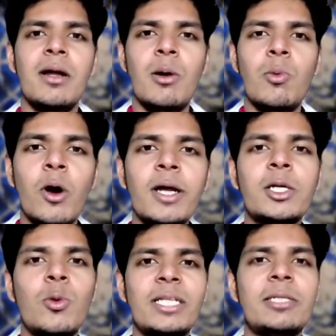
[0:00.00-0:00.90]

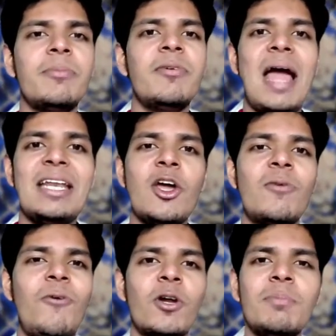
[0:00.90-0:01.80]
work with and your
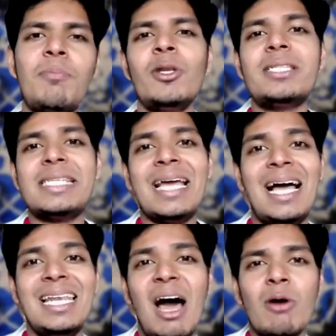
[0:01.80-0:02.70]
foreign policy
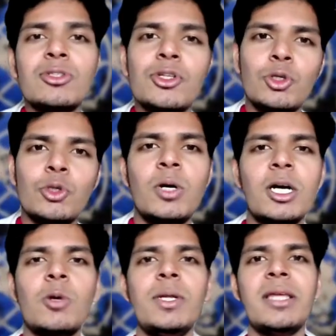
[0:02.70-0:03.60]
allows you to
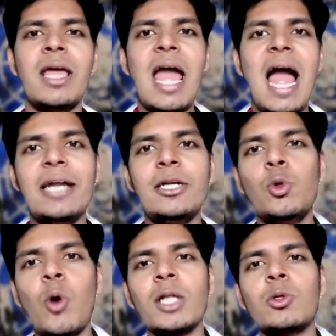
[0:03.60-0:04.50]
work with, and
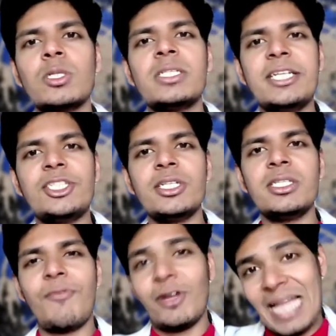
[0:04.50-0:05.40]
who are those nations
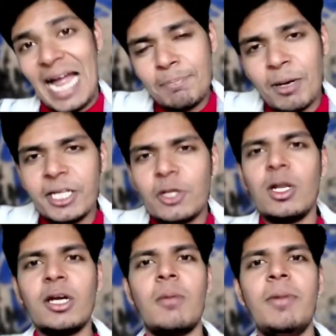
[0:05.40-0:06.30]
for that
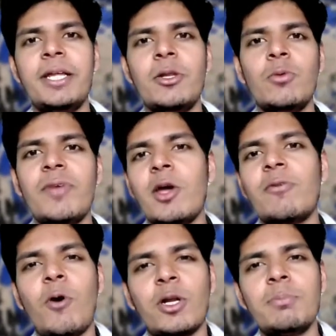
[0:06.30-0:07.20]
particular committee room where
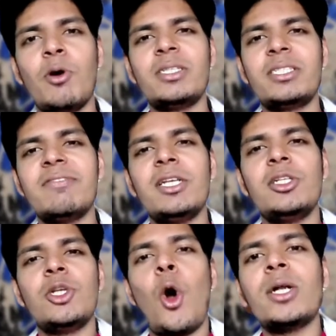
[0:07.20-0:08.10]
your foreign policy will
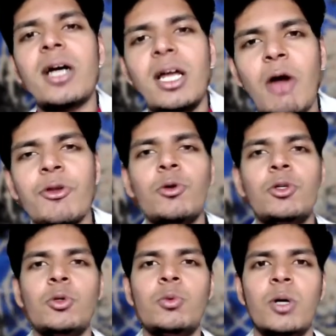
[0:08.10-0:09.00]
not allow you
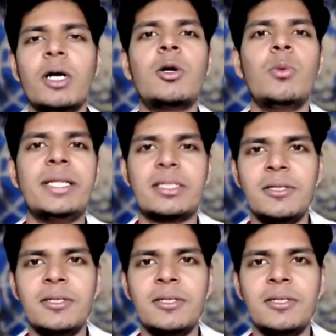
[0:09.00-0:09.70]
to work with.